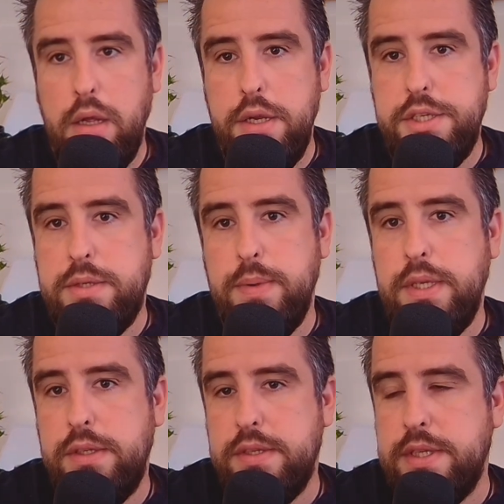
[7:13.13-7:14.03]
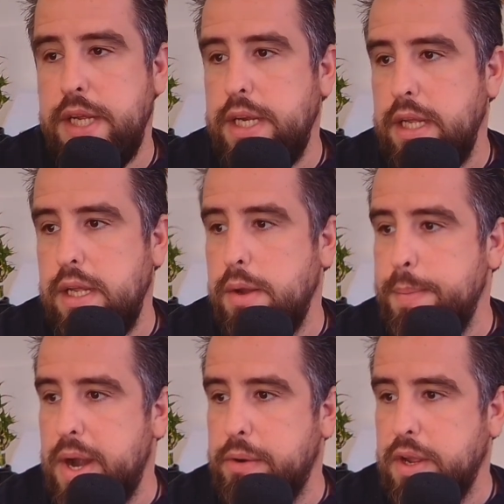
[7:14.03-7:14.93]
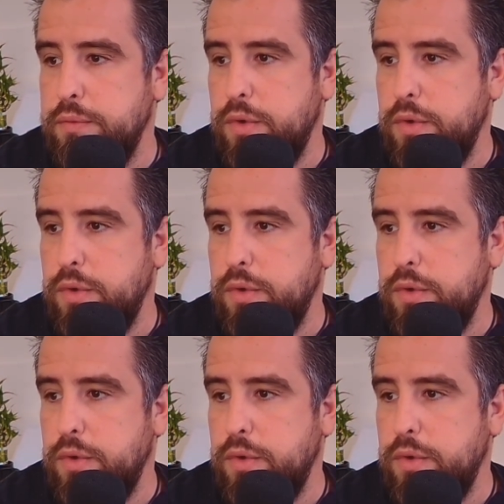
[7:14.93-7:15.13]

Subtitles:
just wanted to say the American